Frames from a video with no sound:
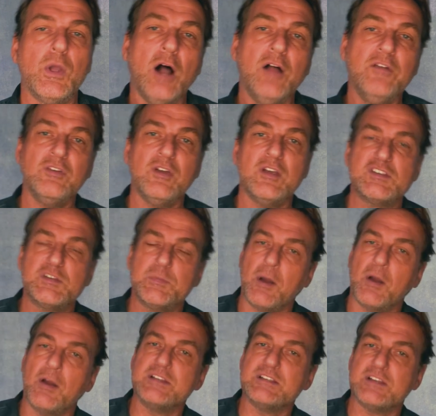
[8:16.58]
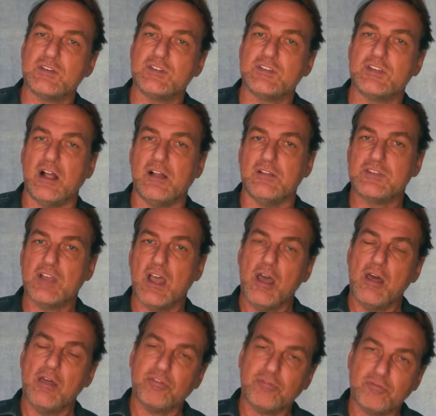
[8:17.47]
also experience ourselves
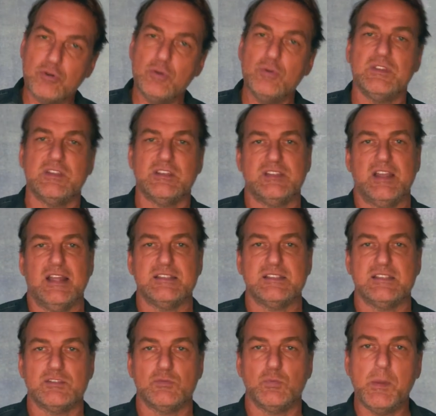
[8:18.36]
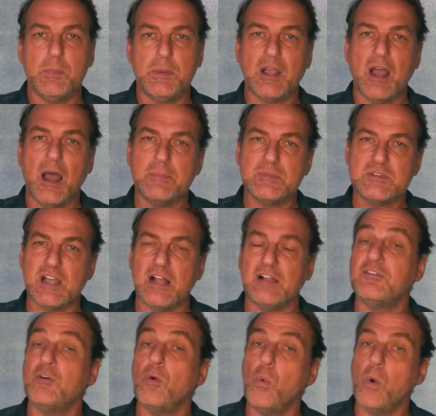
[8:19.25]
through the senses. We become
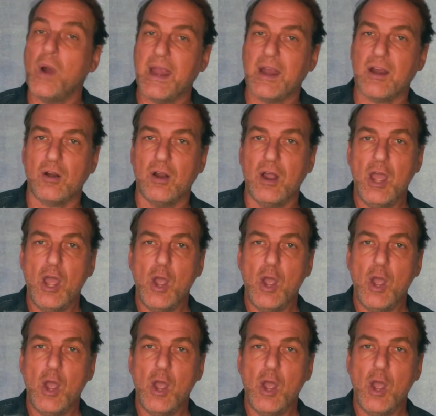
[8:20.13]
self aware.